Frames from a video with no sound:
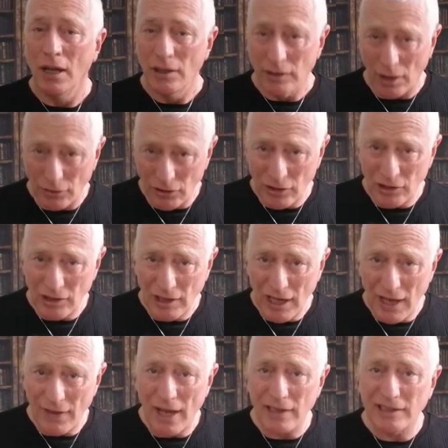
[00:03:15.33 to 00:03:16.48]
So just
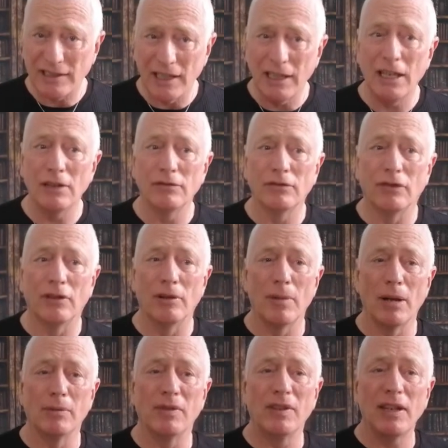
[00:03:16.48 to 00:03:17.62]
let that sink in for a
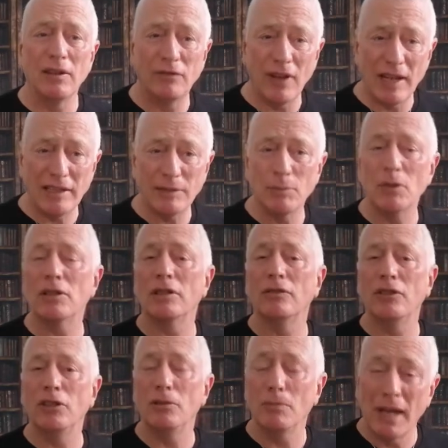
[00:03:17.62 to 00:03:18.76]
moment. The investment of
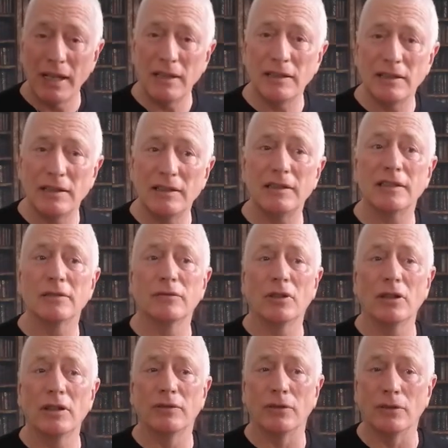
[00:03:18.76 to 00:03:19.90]
humanity's
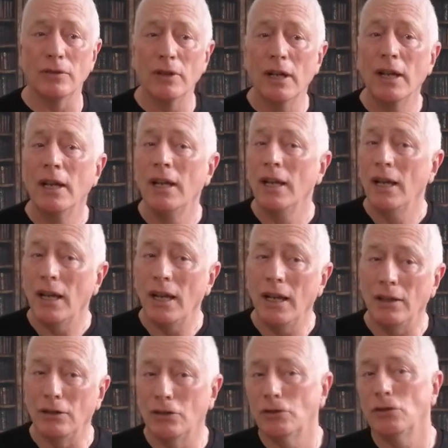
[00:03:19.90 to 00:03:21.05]
survival
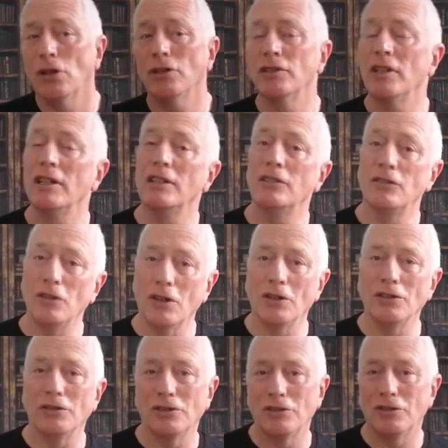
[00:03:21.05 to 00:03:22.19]
in crosses,
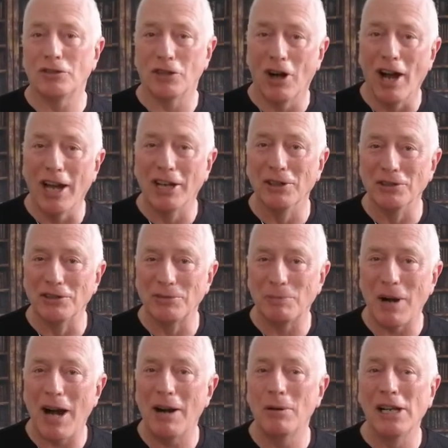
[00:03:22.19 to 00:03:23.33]
dots, triangles,
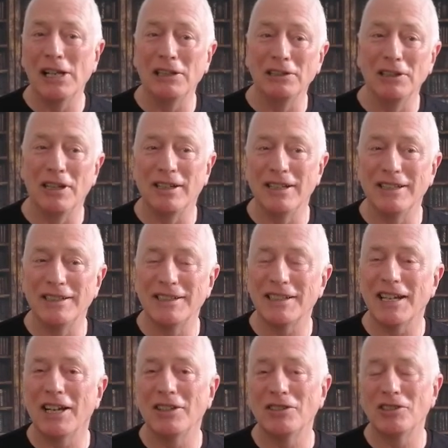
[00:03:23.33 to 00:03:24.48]
parallel lines
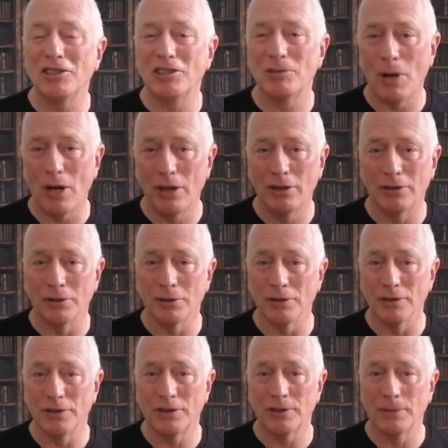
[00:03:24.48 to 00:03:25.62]
and
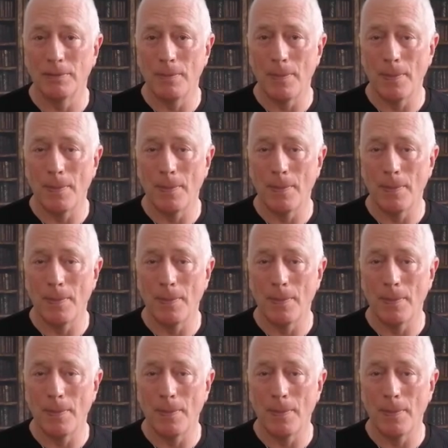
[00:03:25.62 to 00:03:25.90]
spirals.